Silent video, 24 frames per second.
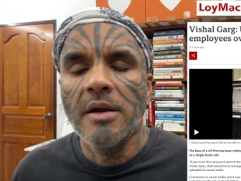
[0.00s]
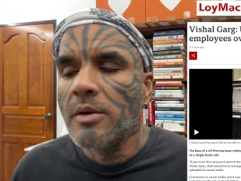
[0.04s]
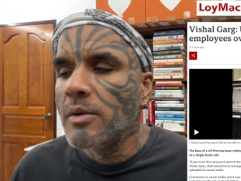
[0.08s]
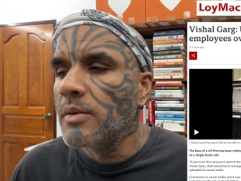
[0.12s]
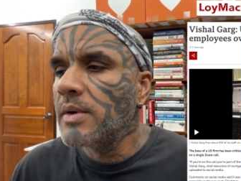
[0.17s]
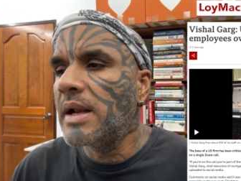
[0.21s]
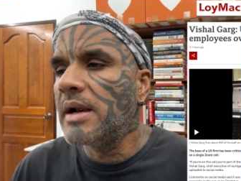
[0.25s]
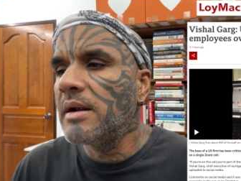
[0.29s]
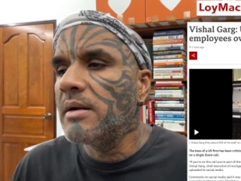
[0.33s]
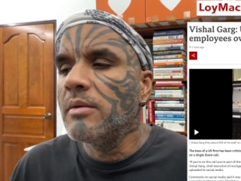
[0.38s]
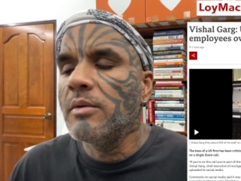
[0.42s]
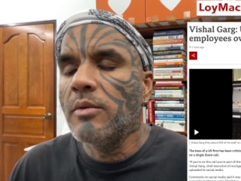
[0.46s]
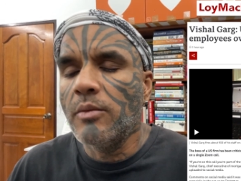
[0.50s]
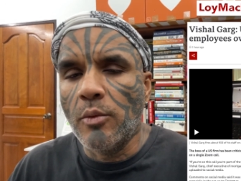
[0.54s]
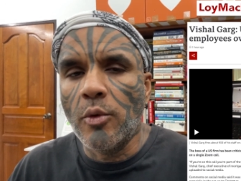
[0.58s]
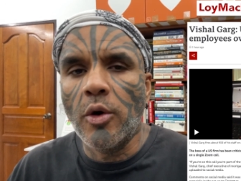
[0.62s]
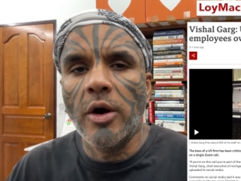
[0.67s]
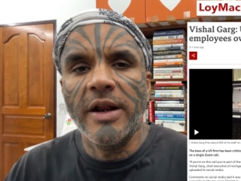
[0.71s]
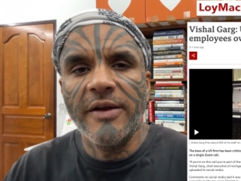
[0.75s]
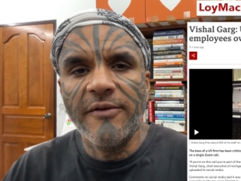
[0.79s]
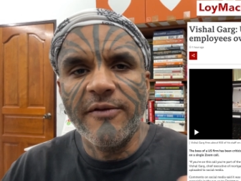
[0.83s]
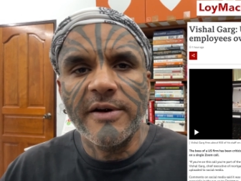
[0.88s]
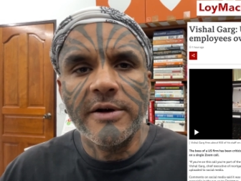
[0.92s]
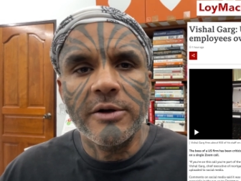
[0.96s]
Well,
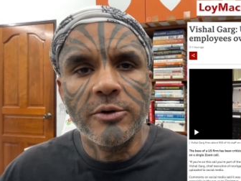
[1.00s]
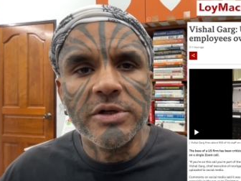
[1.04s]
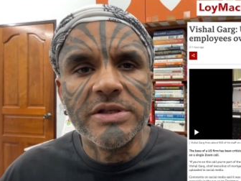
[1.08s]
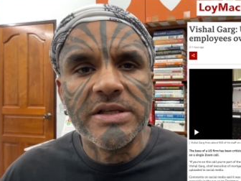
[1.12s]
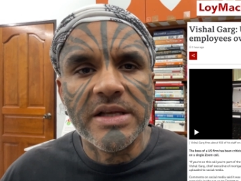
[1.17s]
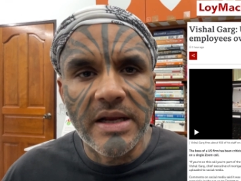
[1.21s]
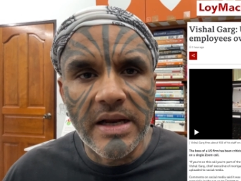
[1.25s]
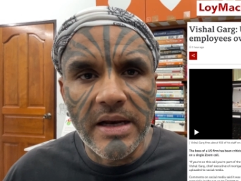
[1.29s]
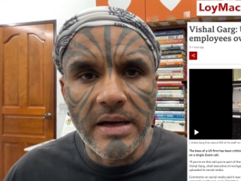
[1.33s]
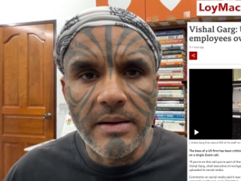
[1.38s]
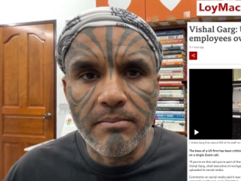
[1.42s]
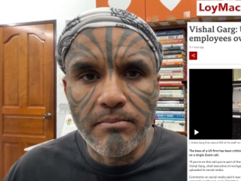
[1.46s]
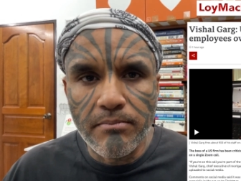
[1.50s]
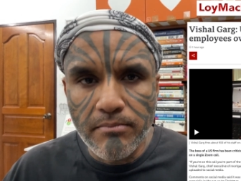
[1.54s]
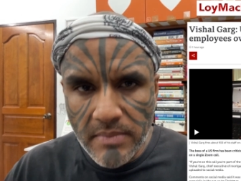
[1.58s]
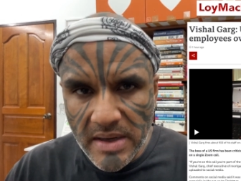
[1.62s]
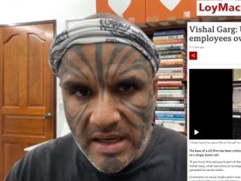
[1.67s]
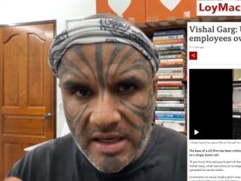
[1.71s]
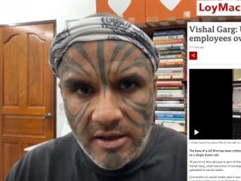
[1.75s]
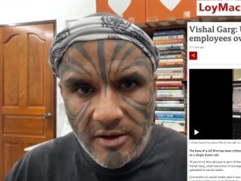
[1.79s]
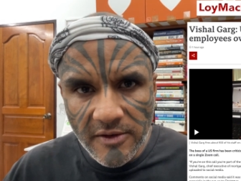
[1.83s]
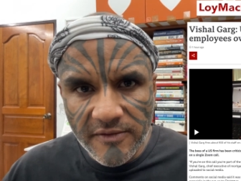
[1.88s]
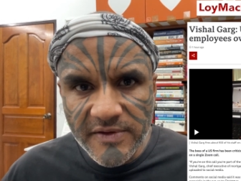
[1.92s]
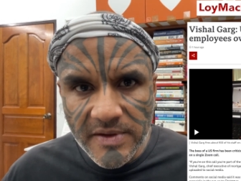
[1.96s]
what if it was in
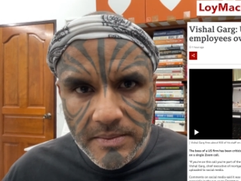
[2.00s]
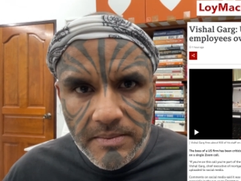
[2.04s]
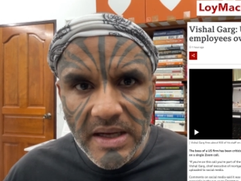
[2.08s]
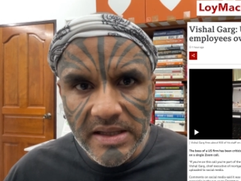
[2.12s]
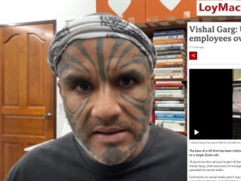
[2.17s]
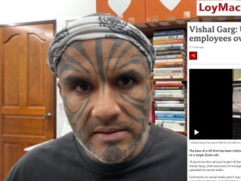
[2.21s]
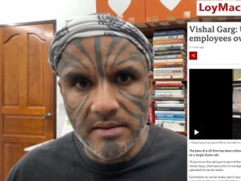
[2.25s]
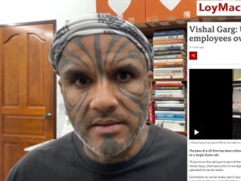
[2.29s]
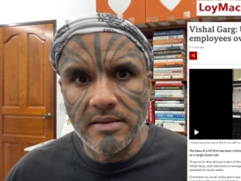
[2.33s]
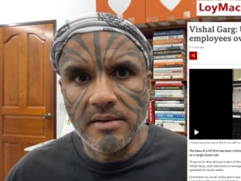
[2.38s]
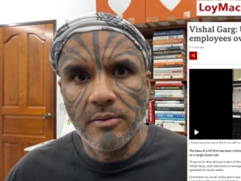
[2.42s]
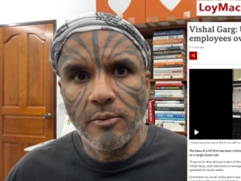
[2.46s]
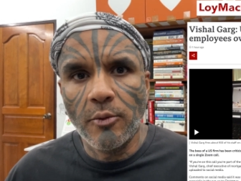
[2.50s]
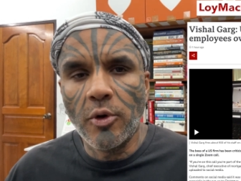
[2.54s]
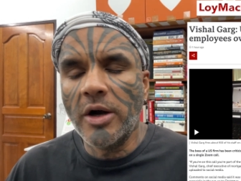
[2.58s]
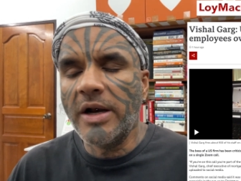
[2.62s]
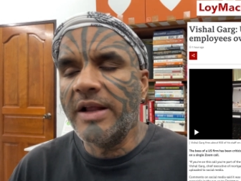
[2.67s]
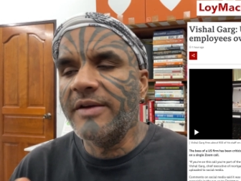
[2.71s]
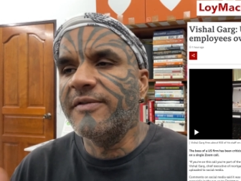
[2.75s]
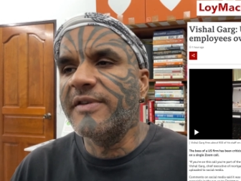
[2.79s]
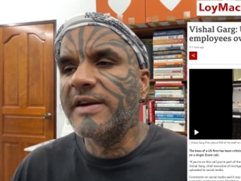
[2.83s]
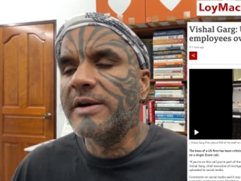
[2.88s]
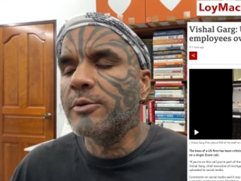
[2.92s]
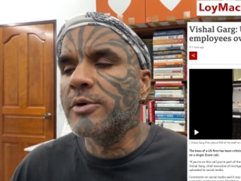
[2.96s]
middle of the month? What
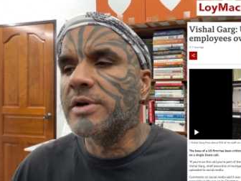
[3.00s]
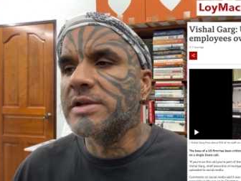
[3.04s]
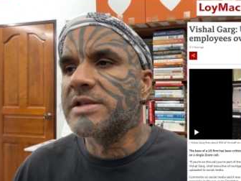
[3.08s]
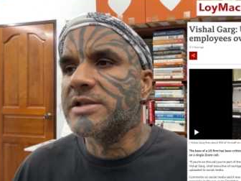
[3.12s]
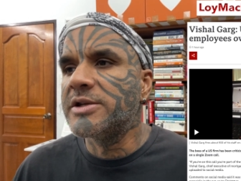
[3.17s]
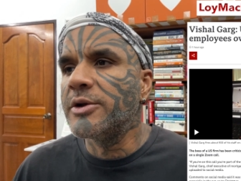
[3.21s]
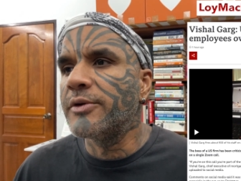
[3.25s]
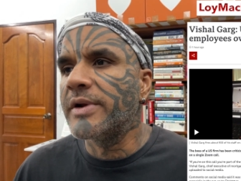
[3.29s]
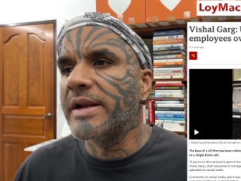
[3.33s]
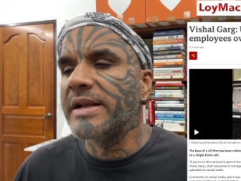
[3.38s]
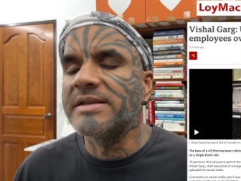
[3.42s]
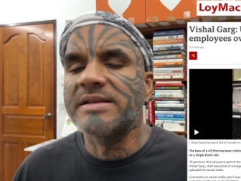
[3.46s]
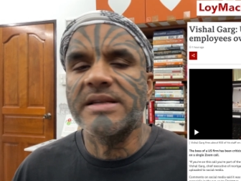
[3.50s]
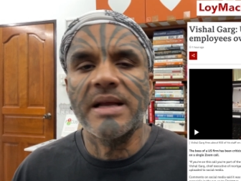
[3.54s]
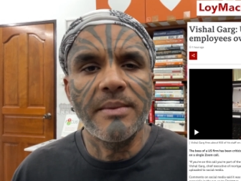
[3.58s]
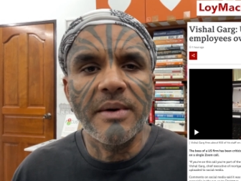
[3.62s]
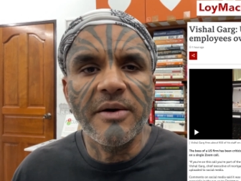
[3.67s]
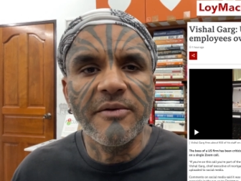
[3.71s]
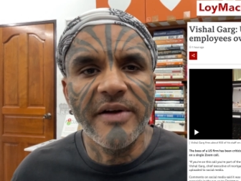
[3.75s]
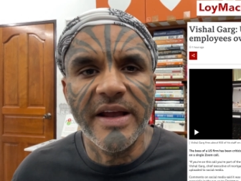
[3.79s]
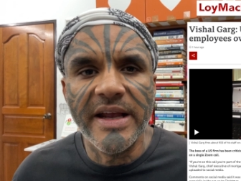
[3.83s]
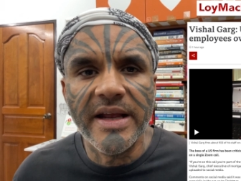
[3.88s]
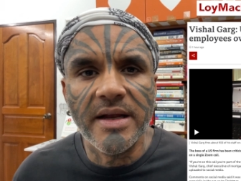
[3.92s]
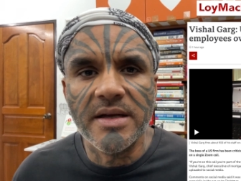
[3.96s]
if it was during
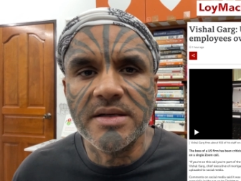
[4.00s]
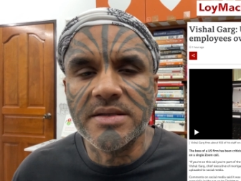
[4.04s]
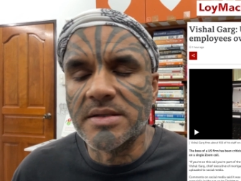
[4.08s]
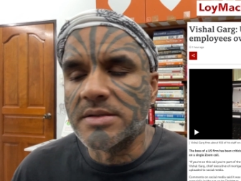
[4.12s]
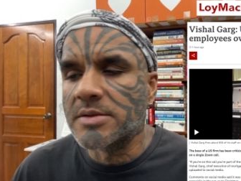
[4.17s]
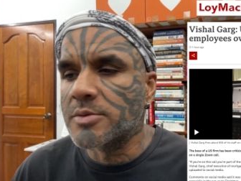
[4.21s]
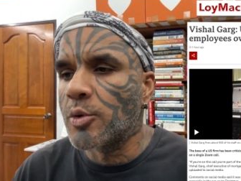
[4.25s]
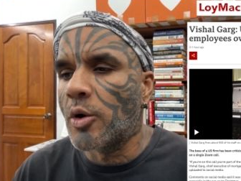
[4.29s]
summer vacations?